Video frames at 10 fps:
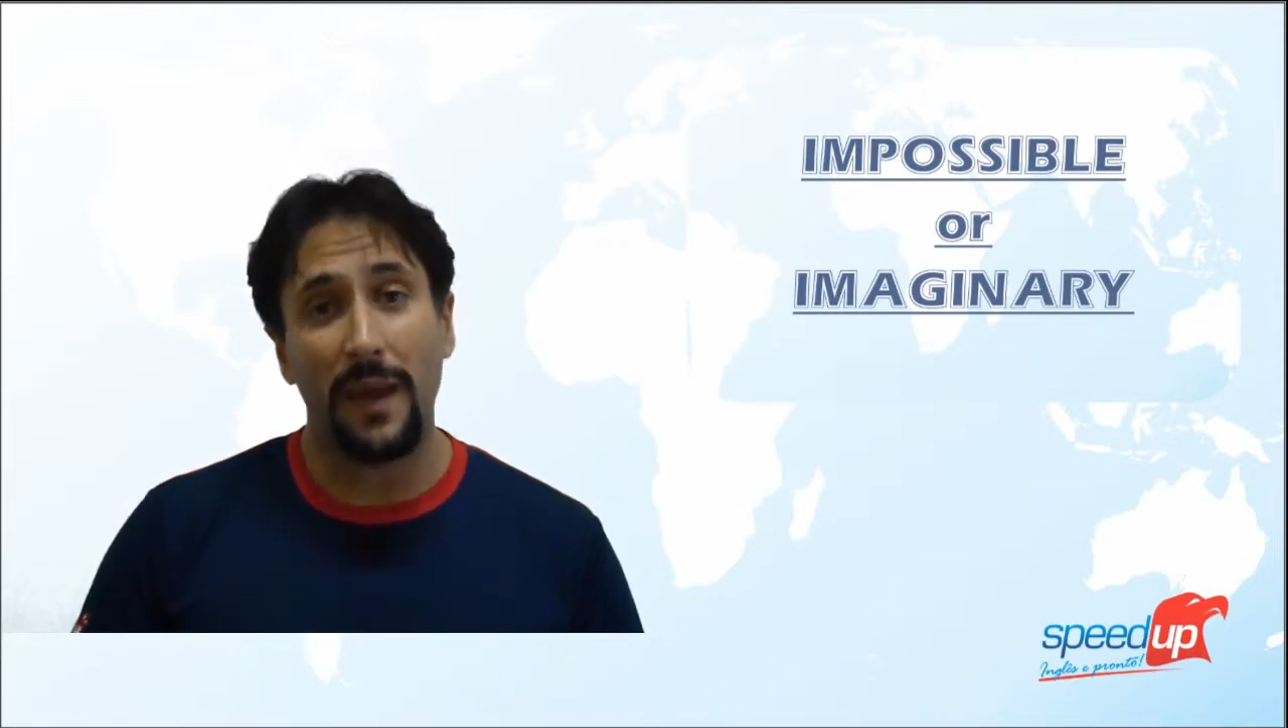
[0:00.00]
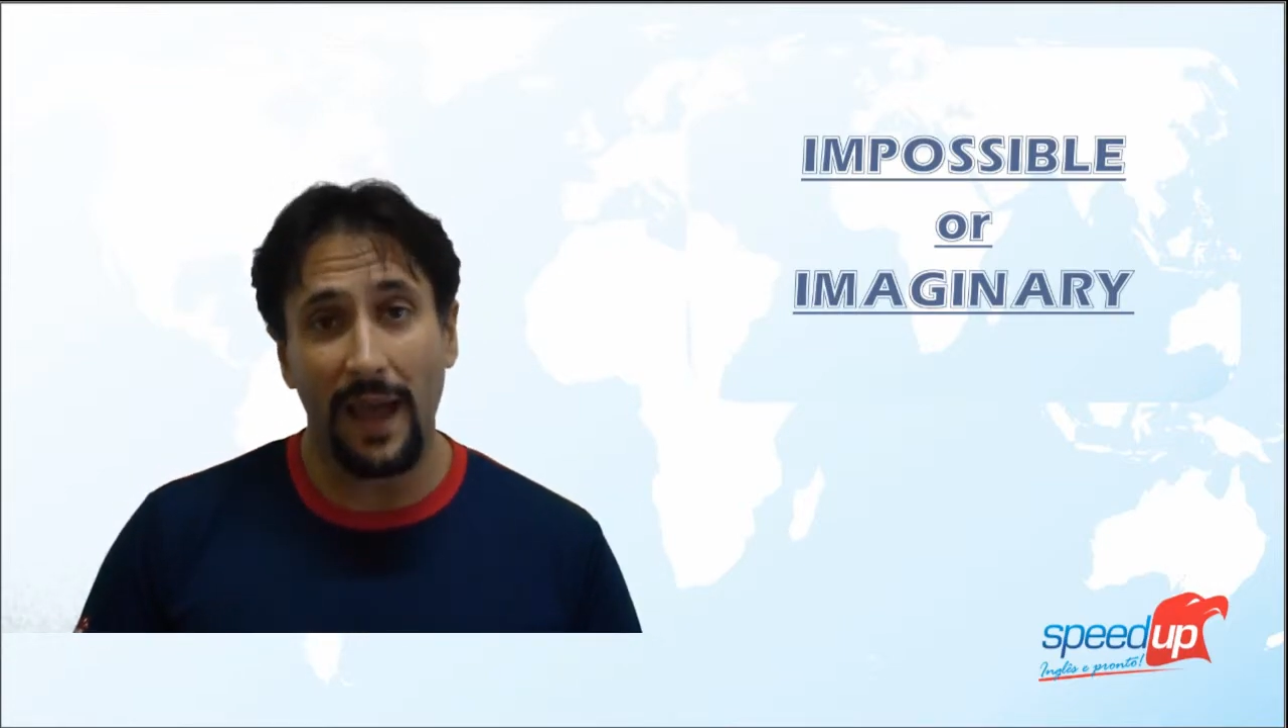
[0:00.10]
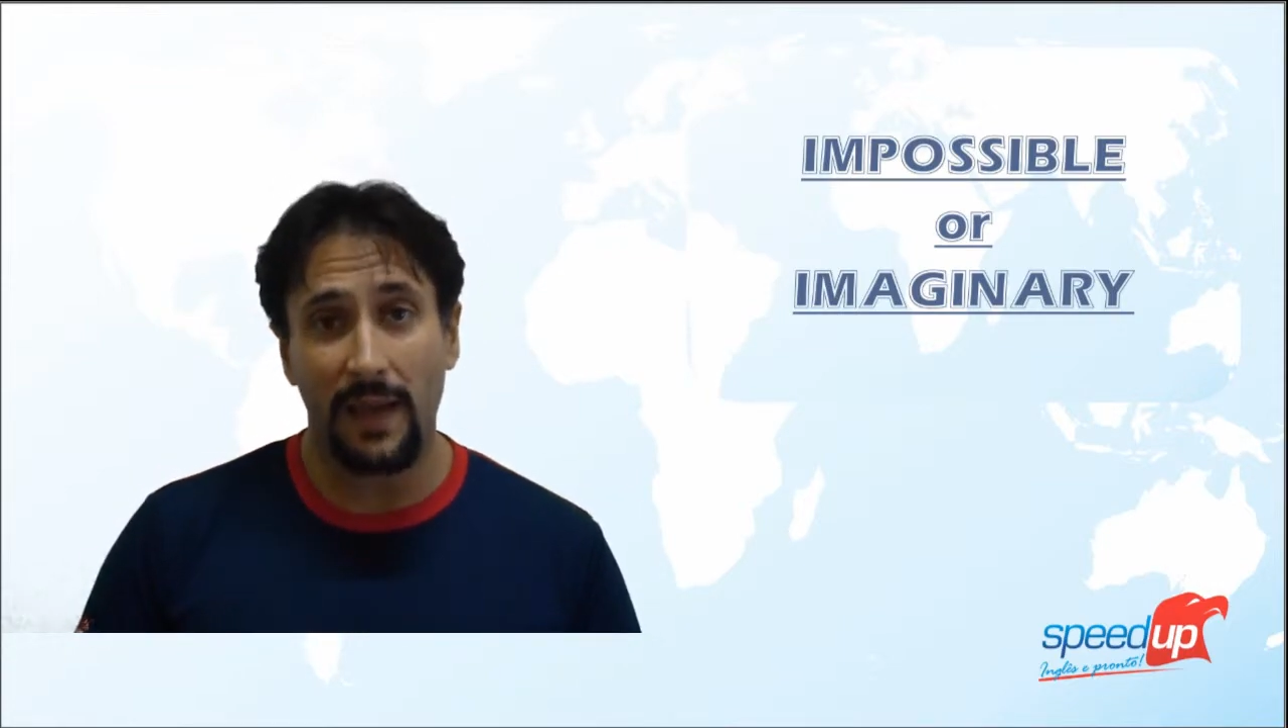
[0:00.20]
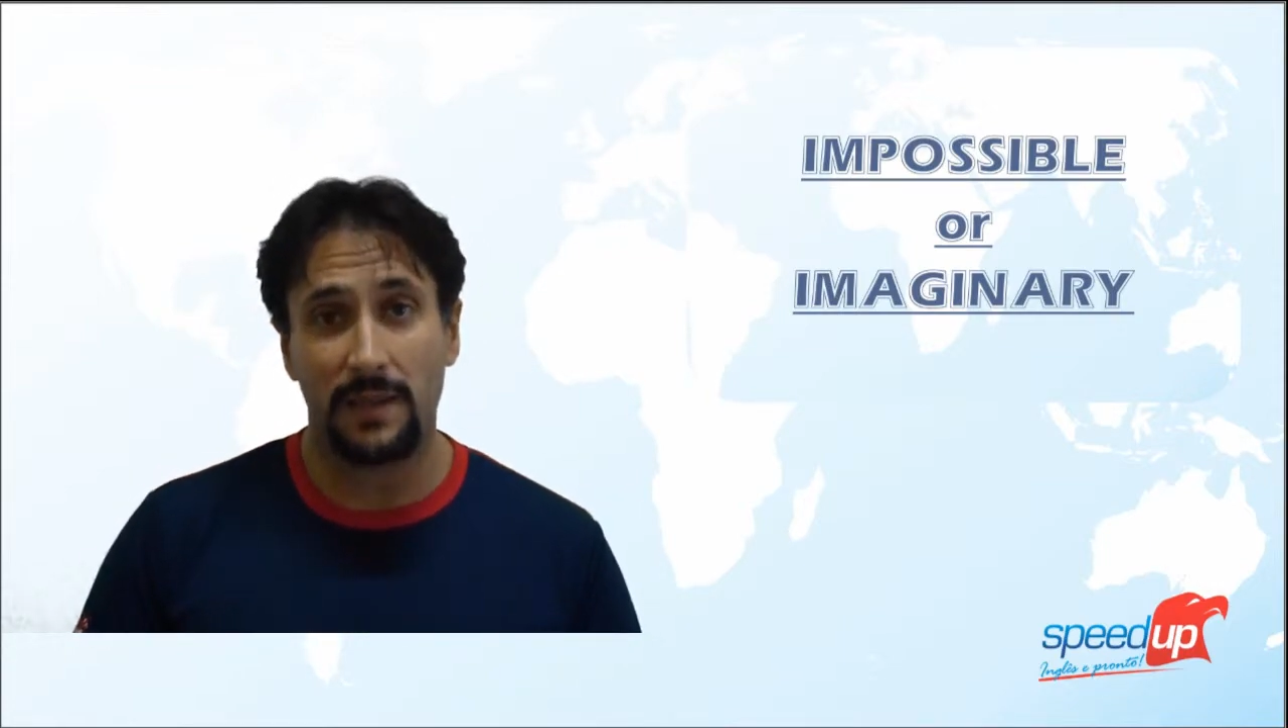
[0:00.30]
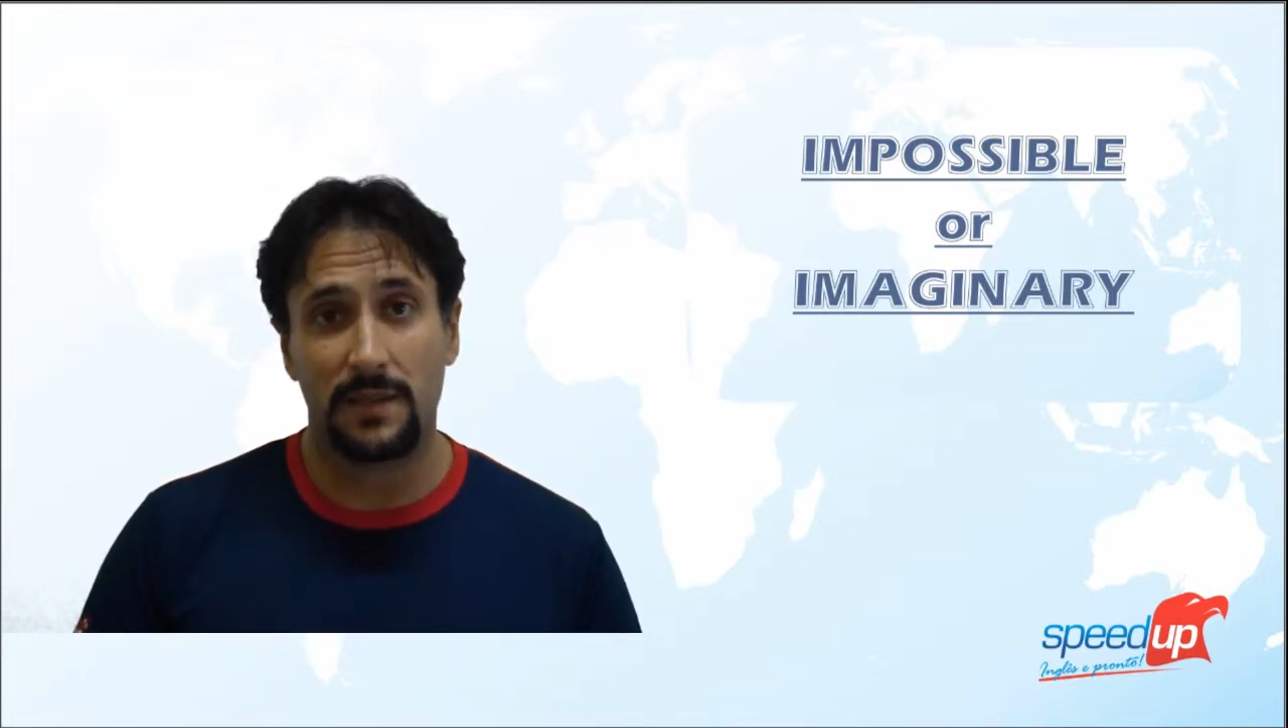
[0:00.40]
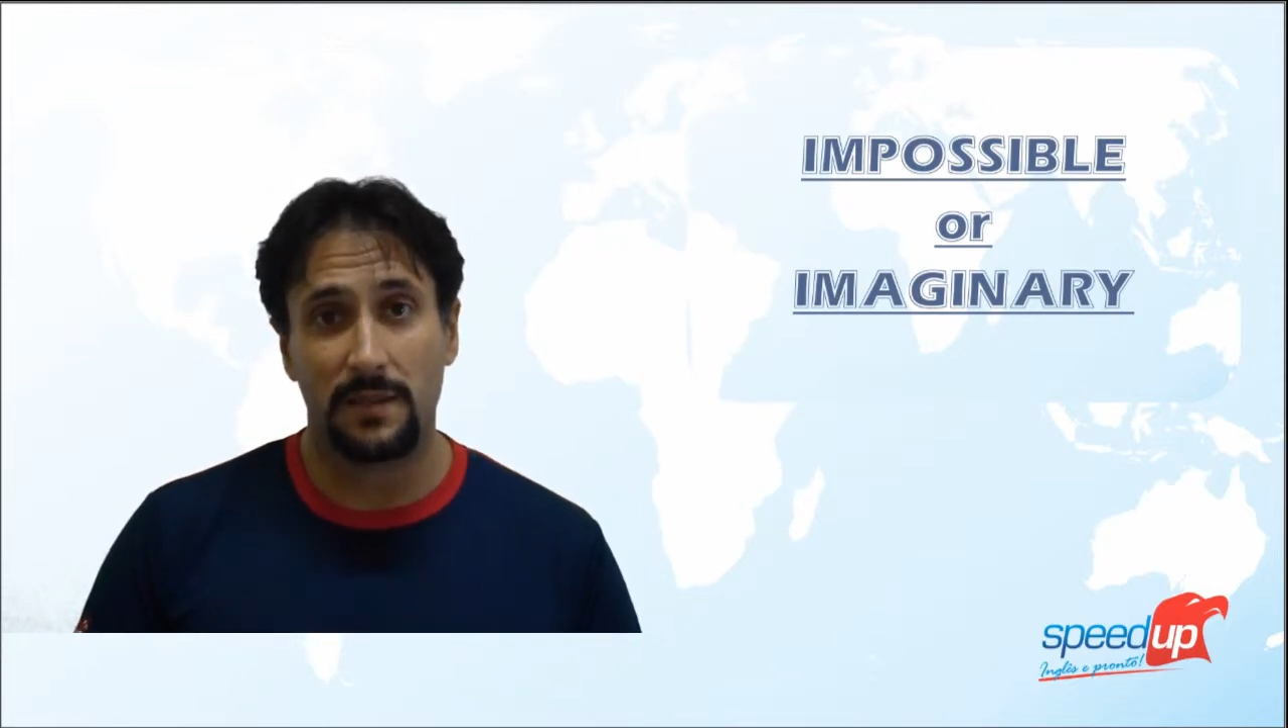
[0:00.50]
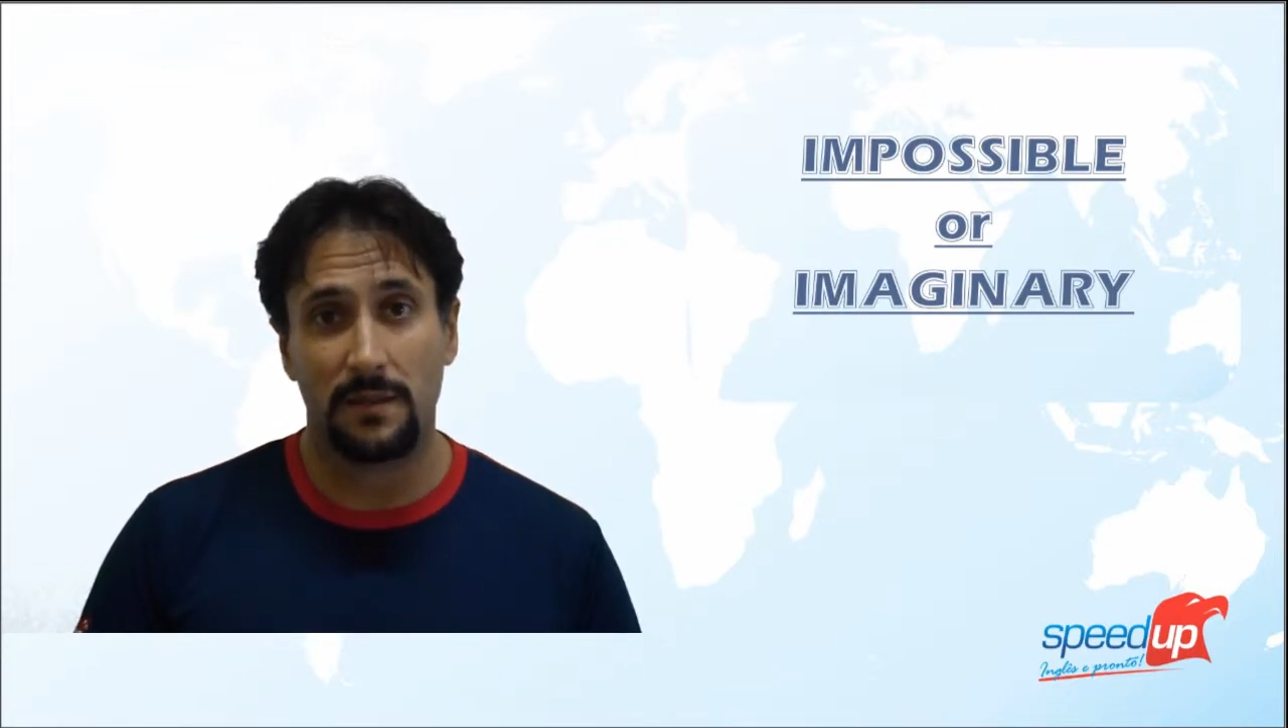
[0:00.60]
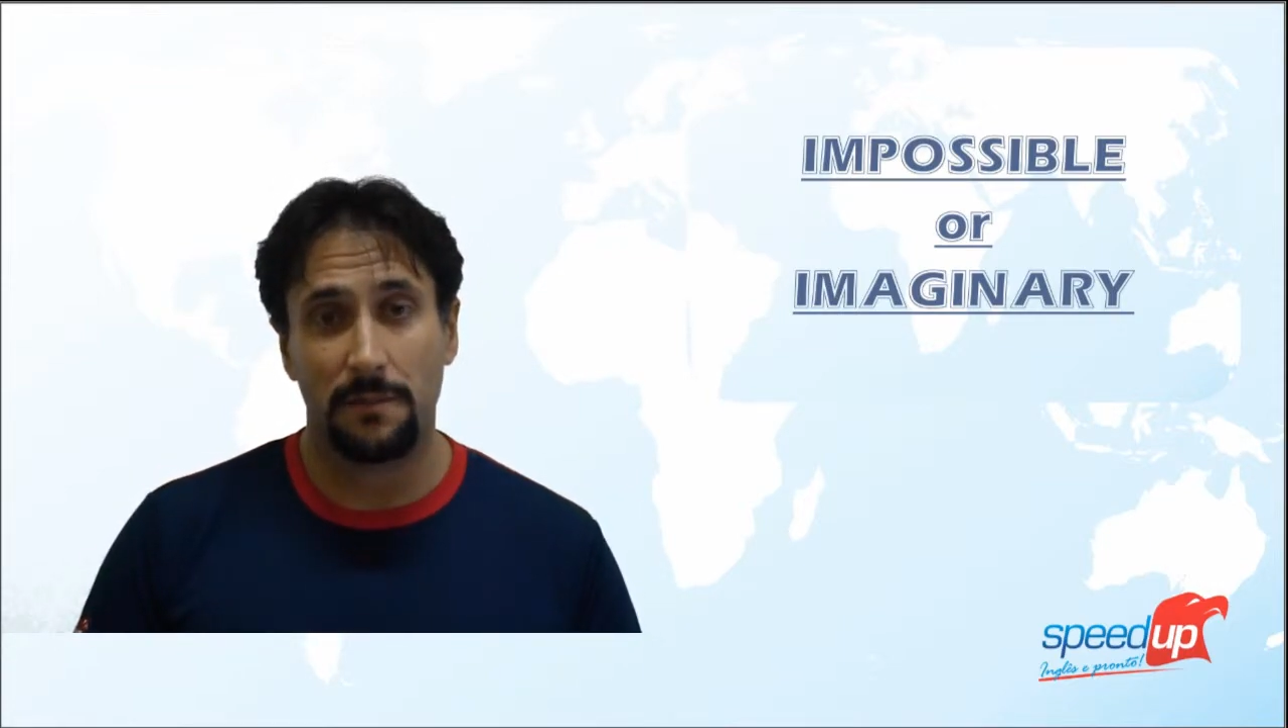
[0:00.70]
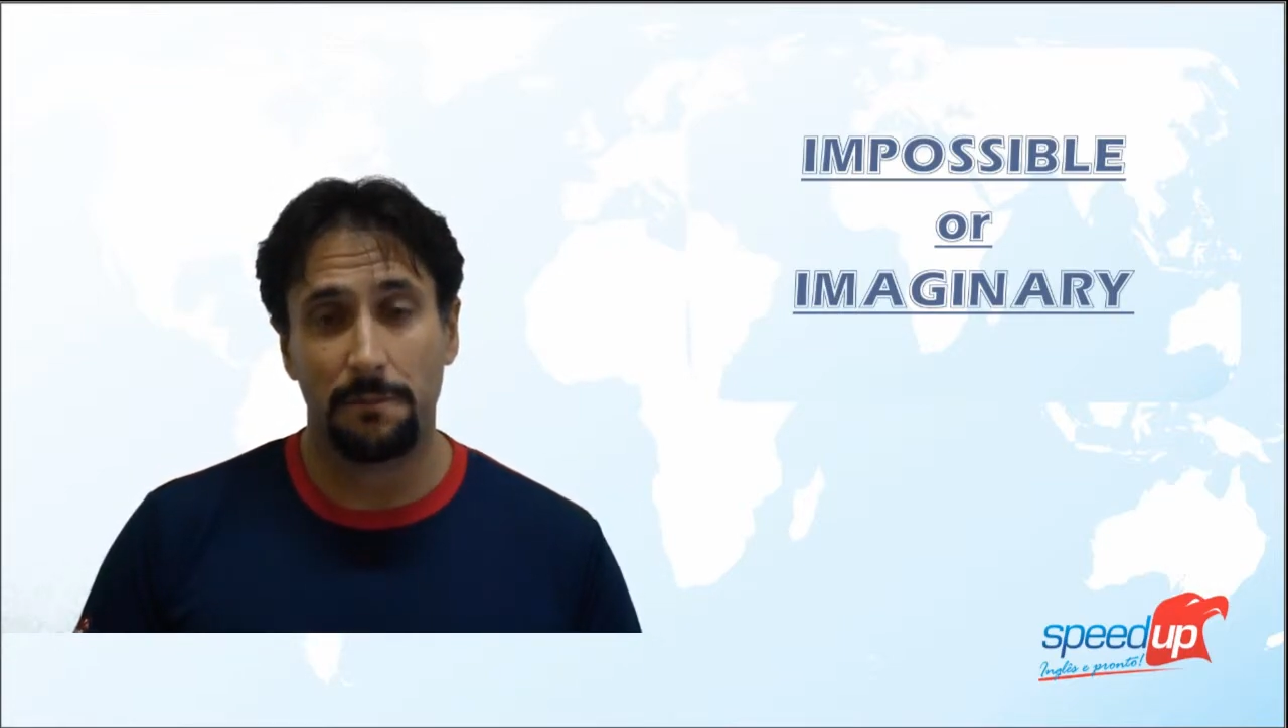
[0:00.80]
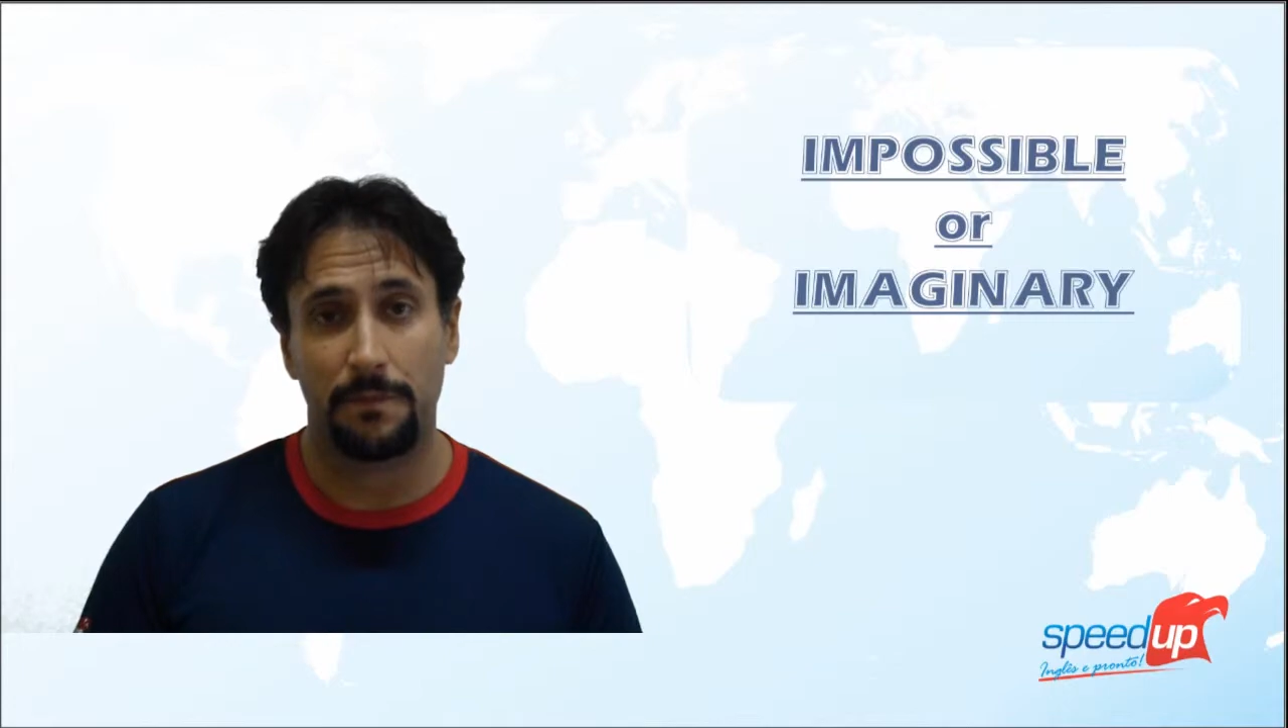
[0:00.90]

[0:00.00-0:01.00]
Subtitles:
past.